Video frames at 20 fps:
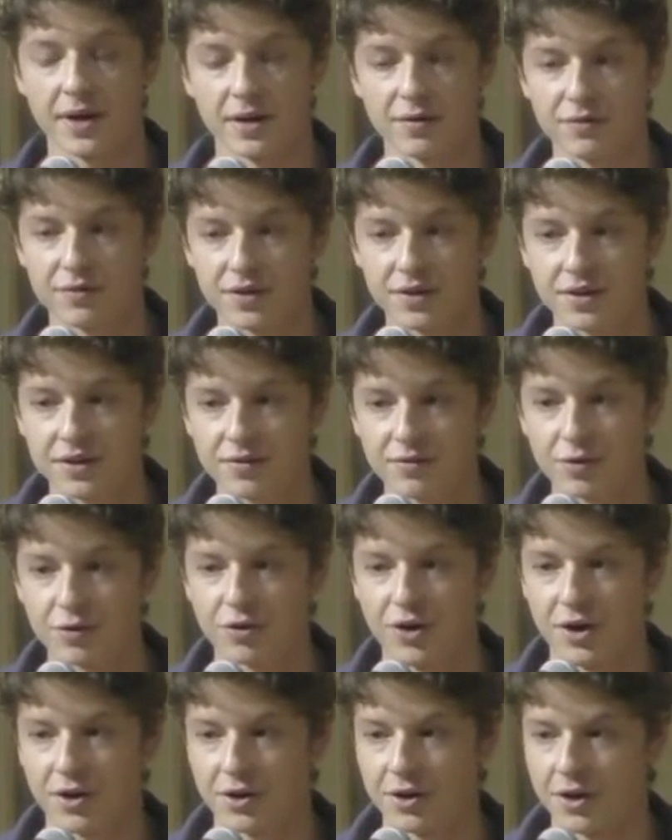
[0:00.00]
This will also
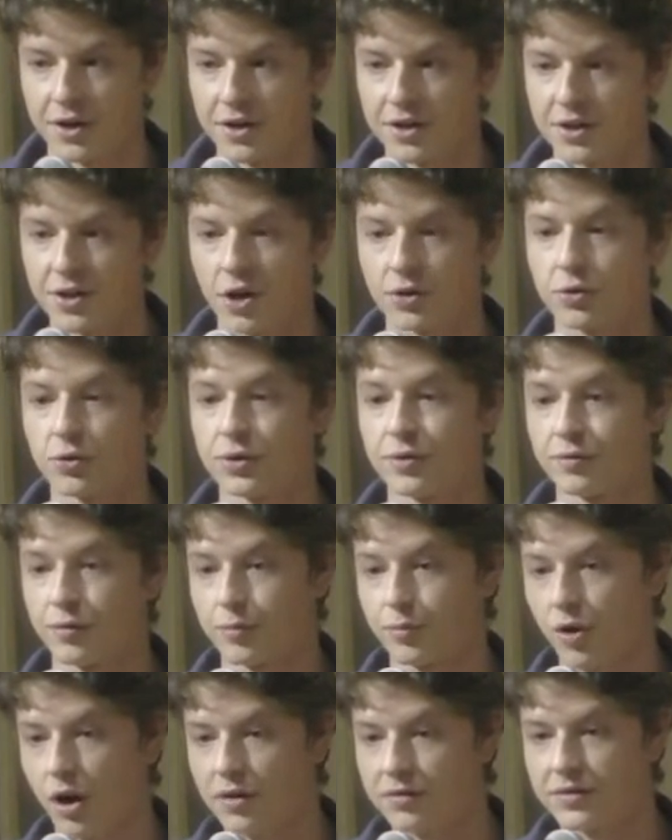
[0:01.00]
make individuals across
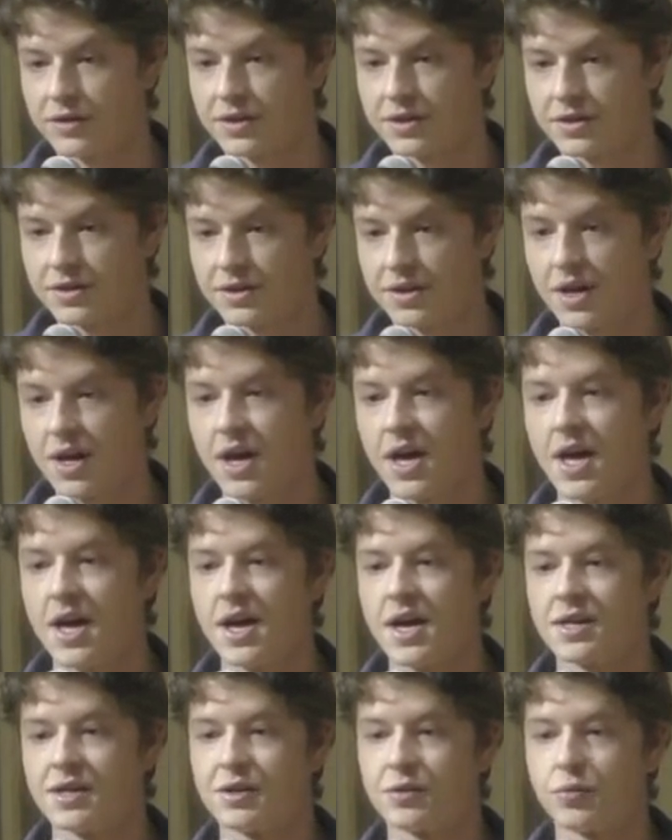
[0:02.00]
this country from all
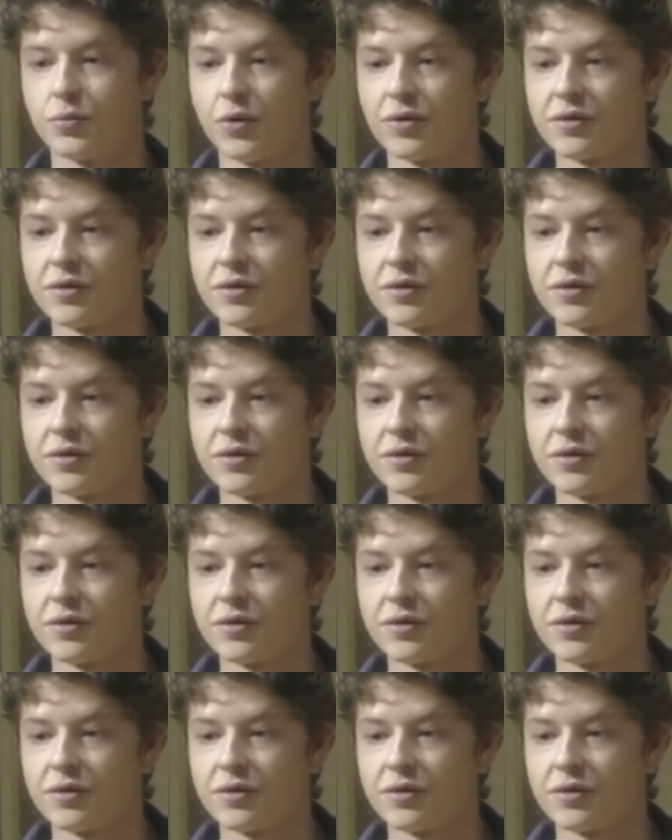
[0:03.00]
ages